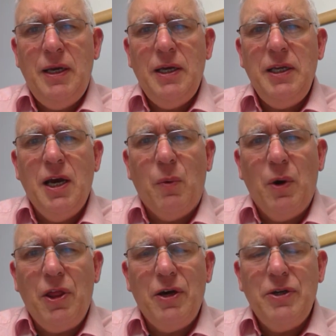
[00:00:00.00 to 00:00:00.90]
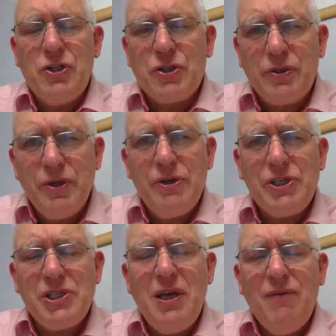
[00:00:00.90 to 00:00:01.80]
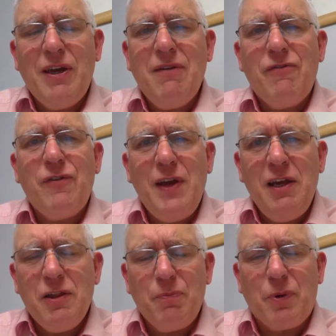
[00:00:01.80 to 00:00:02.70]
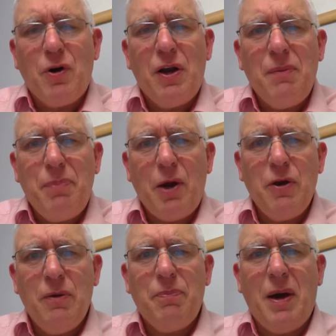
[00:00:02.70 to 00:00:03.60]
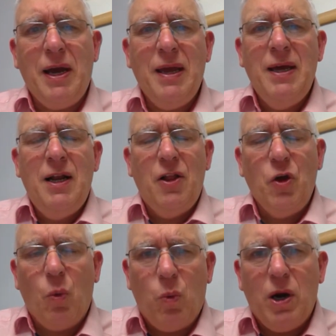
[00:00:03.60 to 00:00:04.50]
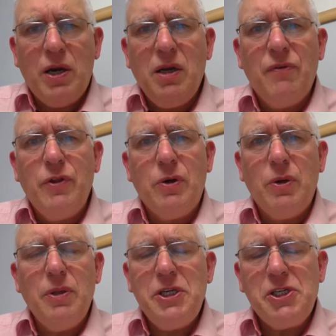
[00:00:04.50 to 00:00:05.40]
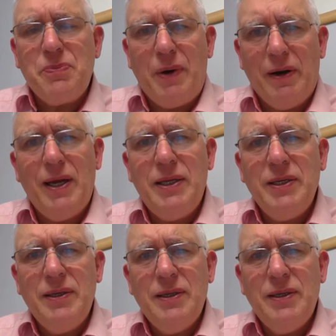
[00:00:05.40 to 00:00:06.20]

Yet without true saving faith brought about by the work of the Holy Spirit,